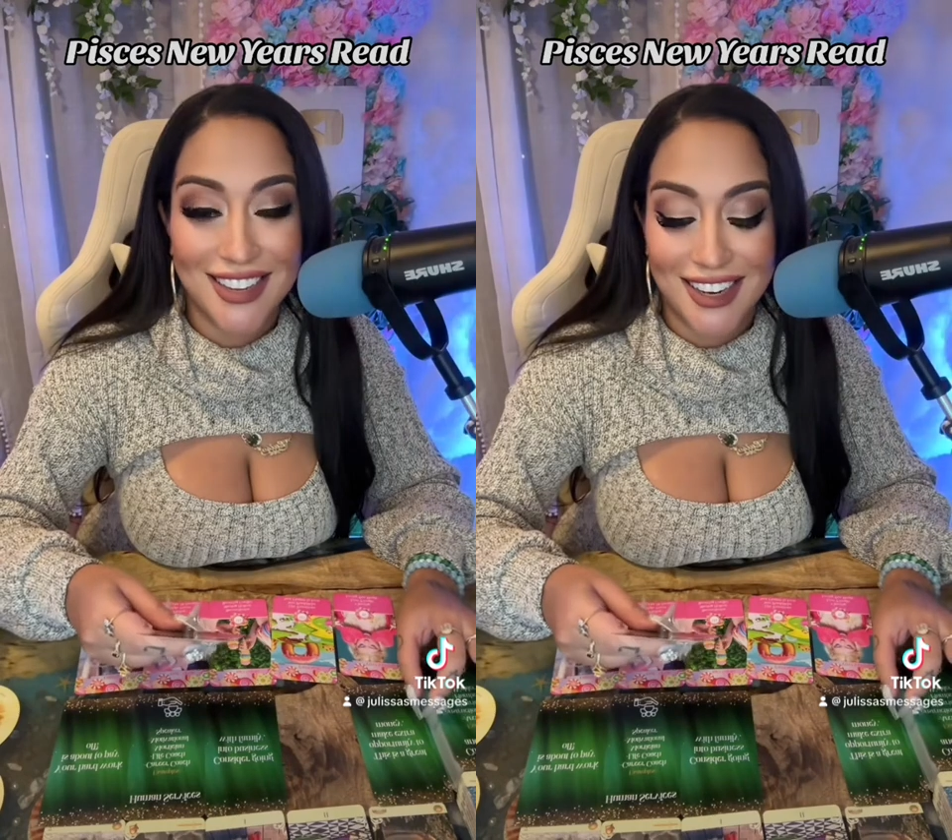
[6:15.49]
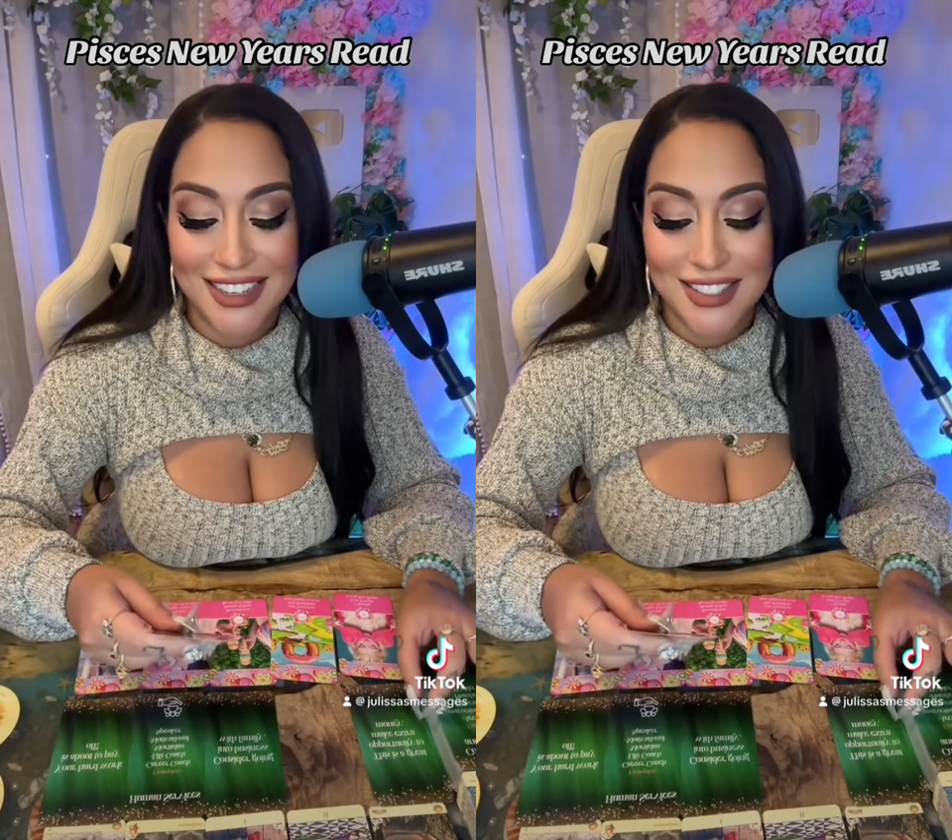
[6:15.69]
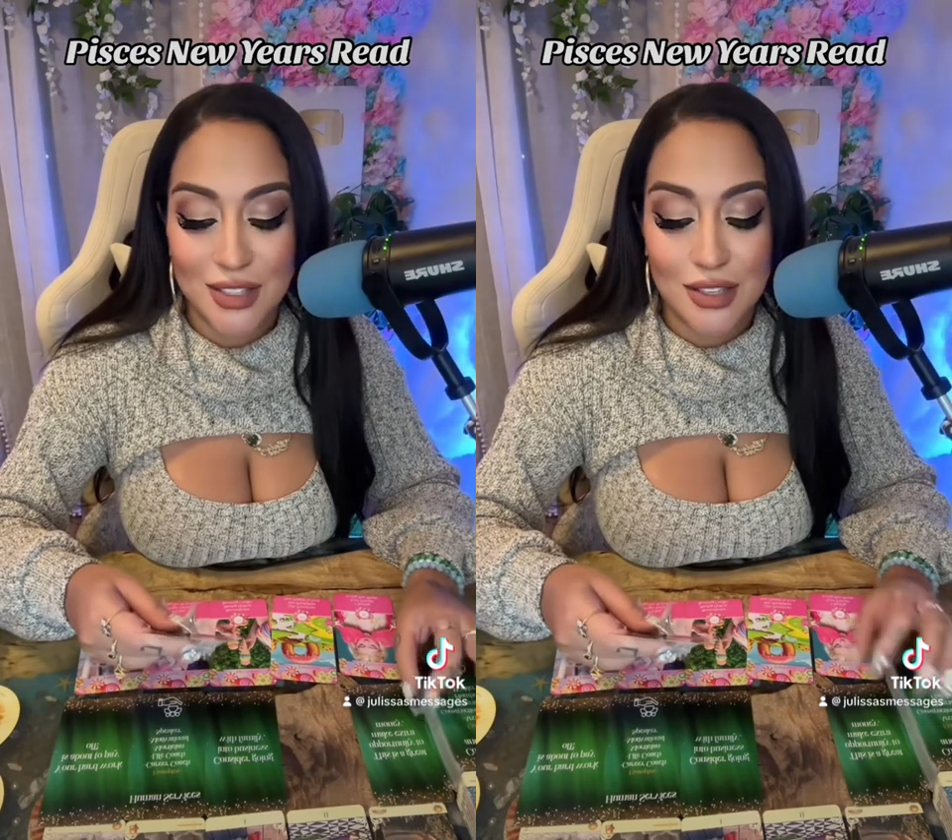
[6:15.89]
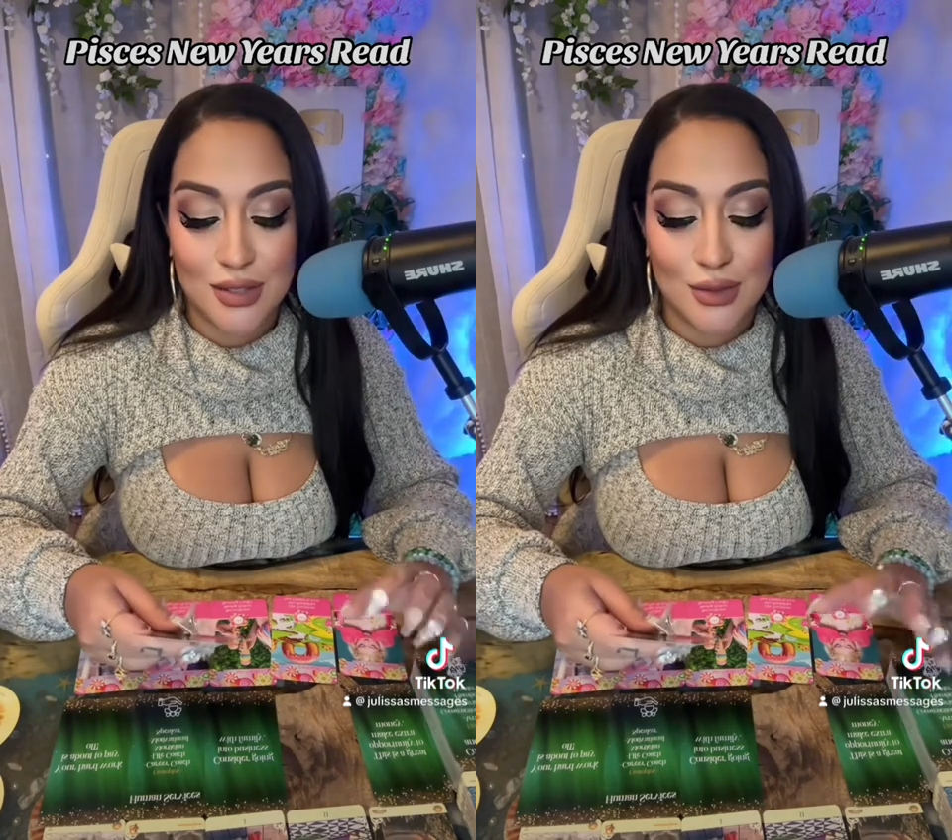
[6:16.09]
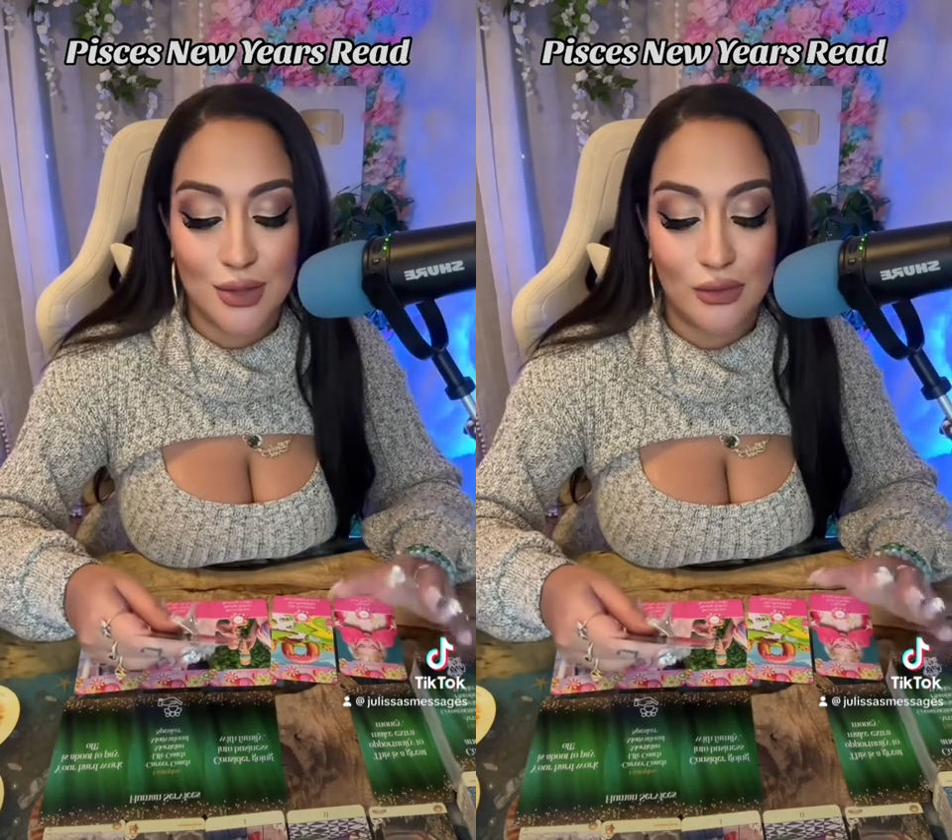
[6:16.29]
All right, so there's
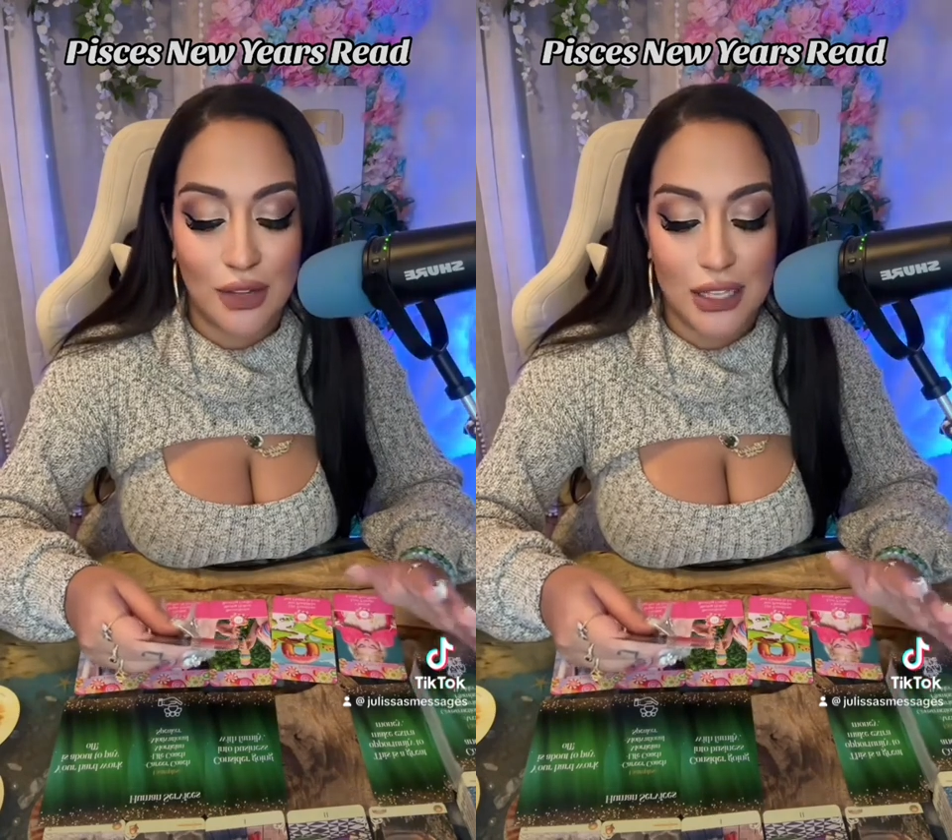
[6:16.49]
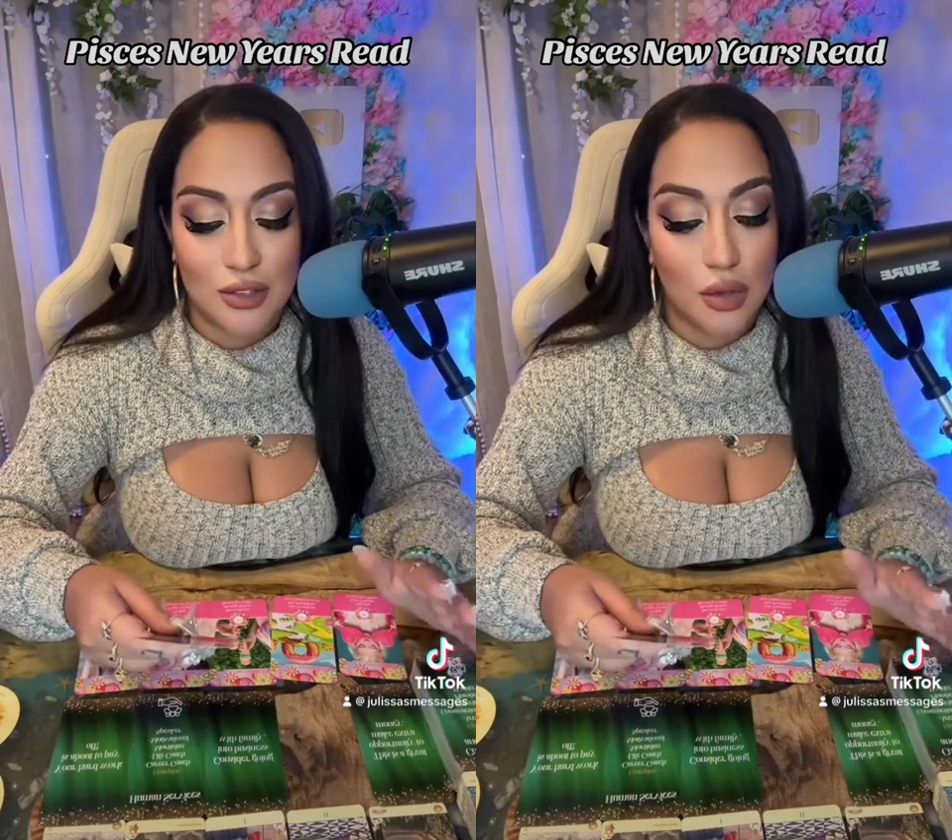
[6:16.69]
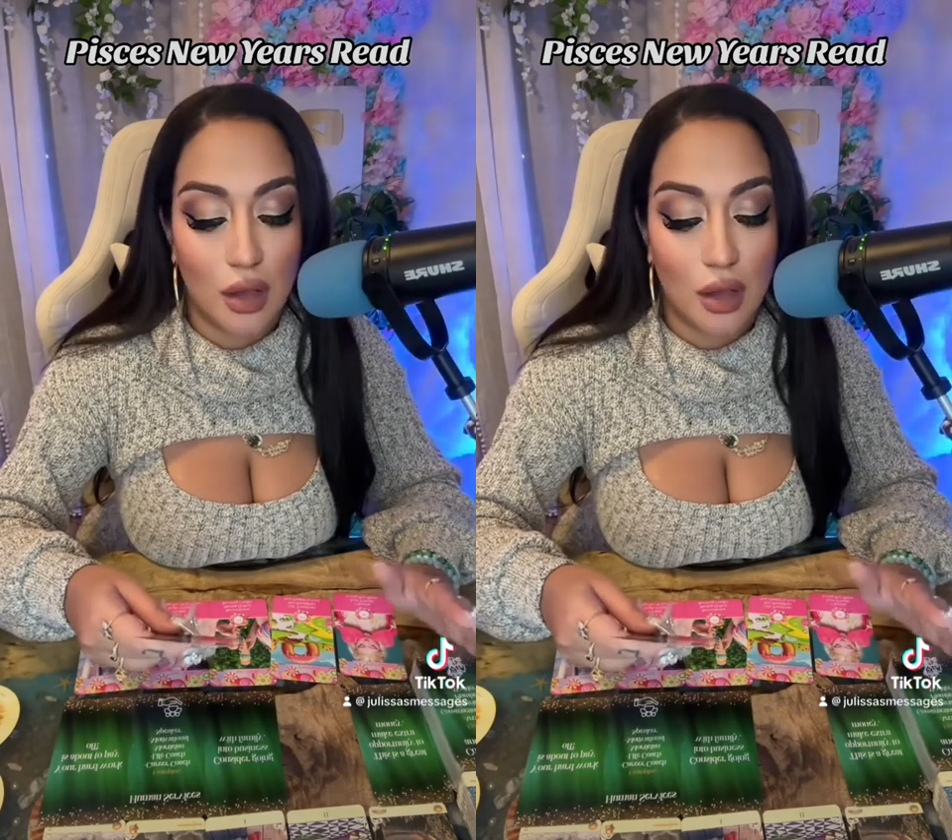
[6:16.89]
some sort of financial